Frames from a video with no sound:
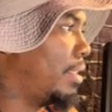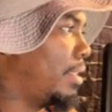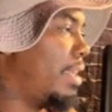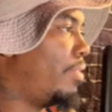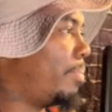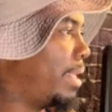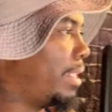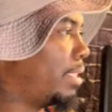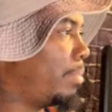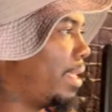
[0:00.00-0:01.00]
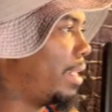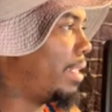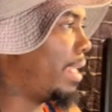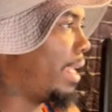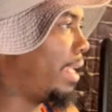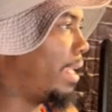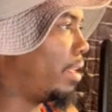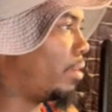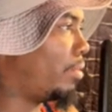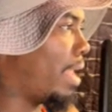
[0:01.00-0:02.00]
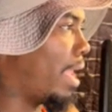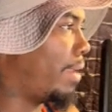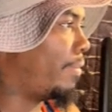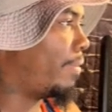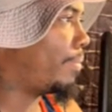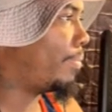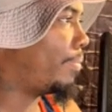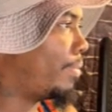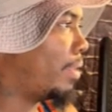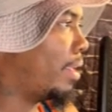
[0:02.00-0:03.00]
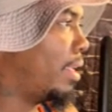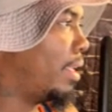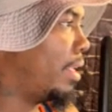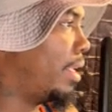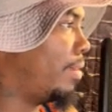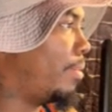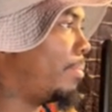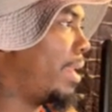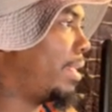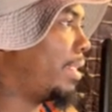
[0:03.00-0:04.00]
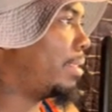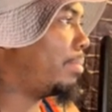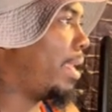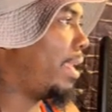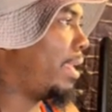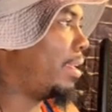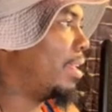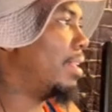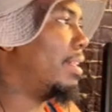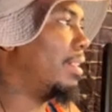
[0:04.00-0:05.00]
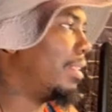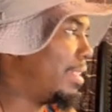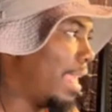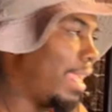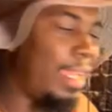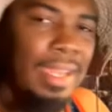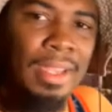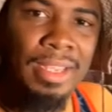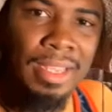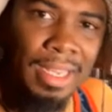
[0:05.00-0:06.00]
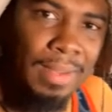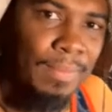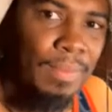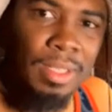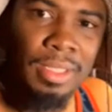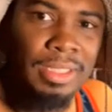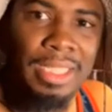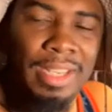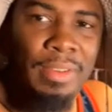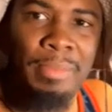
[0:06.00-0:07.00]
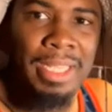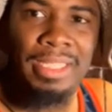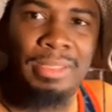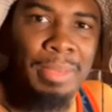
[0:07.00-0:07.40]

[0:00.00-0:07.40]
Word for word: Never met this man a day in her life. Never met this man a day. She never met this